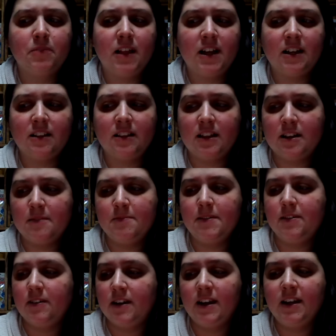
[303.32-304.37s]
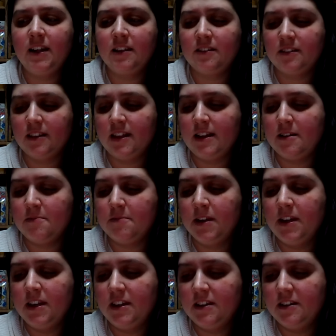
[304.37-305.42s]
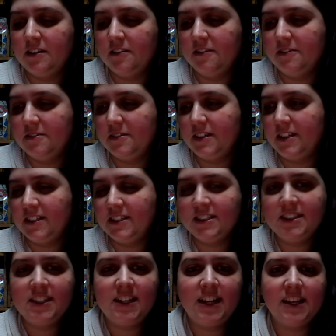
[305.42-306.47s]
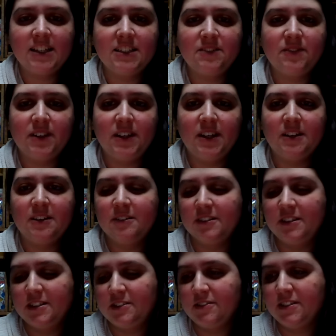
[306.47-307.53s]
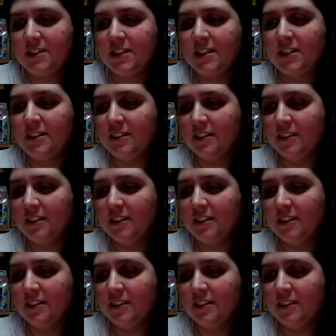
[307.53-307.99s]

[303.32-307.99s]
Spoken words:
black lab, or any other lab. Oh, here's the next video. This one's a little